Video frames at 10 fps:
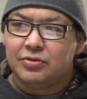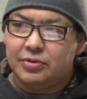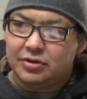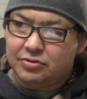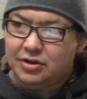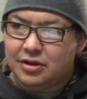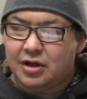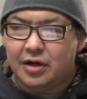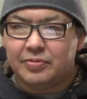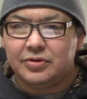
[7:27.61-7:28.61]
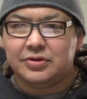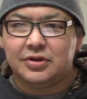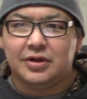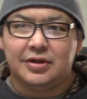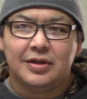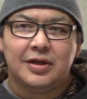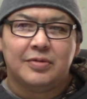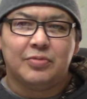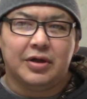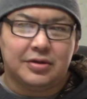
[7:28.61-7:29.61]
We do need carpenters here,
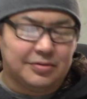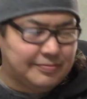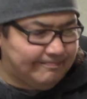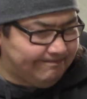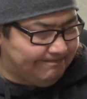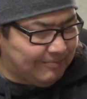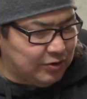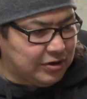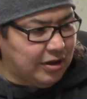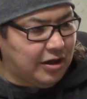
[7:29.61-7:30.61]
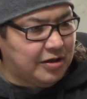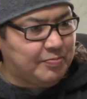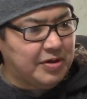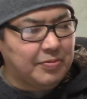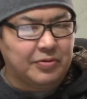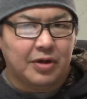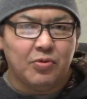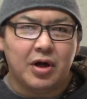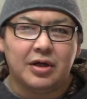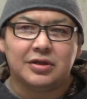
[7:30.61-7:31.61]
but there's a lot of people that
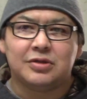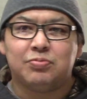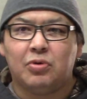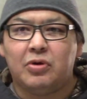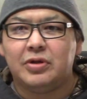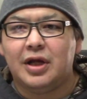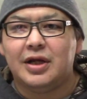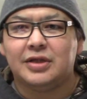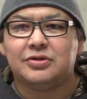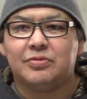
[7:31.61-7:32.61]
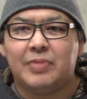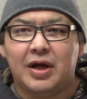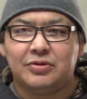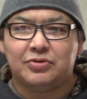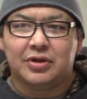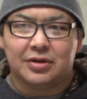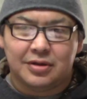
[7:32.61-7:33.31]
want to explore that extra boundary,